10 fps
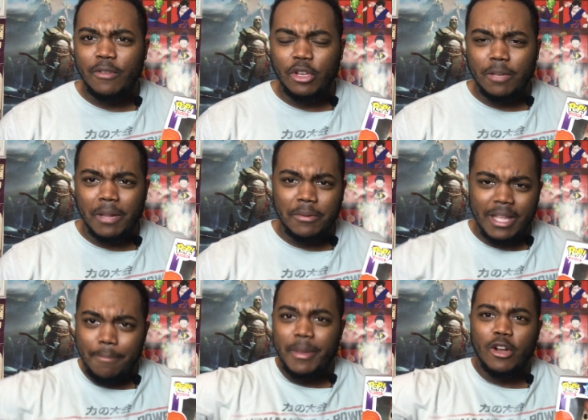You get to play with
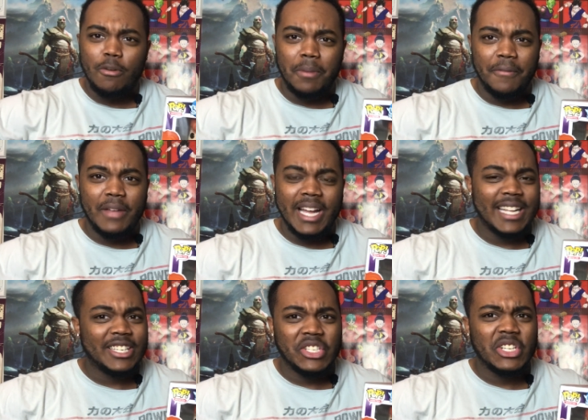that big old buff guy
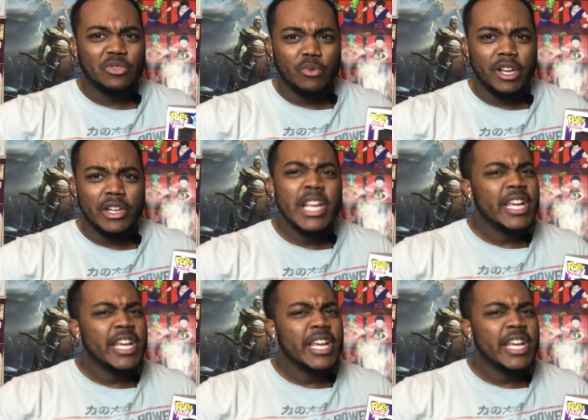that just looks weird.